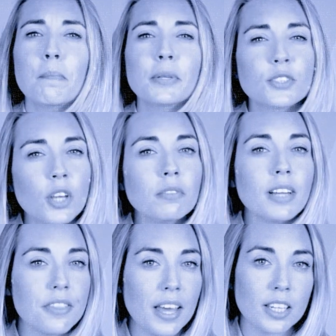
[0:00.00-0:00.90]
But don't
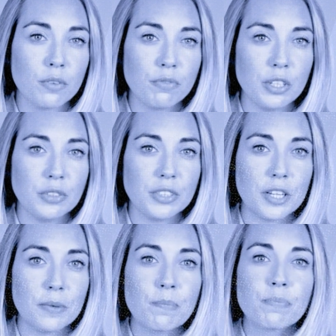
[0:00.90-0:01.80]
let that confuse
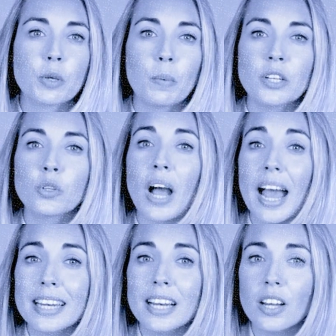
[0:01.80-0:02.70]
you. When you're
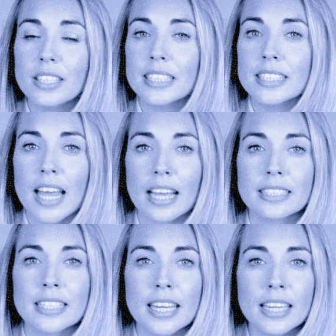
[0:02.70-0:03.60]
analysing
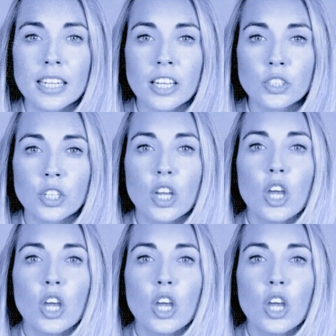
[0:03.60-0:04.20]
text in English,